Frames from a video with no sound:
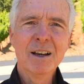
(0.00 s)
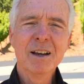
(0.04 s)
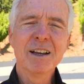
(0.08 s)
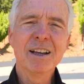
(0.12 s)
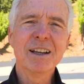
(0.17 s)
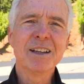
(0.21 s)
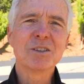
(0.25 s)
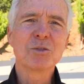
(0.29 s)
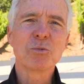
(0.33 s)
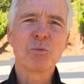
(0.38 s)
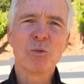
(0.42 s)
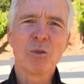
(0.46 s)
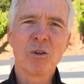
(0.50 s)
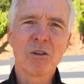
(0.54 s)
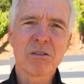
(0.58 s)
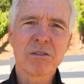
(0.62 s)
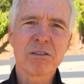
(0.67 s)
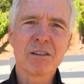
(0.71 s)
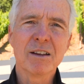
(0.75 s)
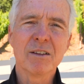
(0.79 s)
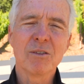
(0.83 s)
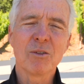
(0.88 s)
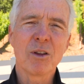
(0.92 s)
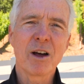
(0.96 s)
it's
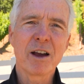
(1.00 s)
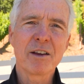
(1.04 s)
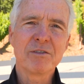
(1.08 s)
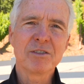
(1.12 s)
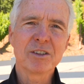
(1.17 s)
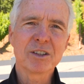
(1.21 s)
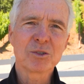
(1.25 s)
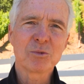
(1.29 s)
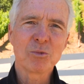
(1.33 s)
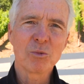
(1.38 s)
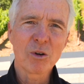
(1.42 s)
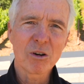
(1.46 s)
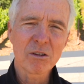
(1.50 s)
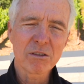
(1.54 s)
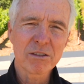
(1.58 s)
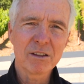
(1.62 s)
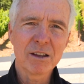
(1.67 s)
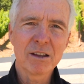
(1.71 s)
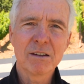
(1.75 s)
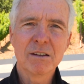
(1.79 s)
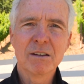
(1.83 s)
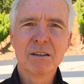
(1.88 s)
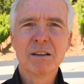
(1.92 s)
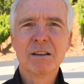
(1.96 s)
worth it. Life is worth
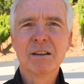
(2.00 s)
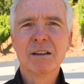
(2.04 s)
it.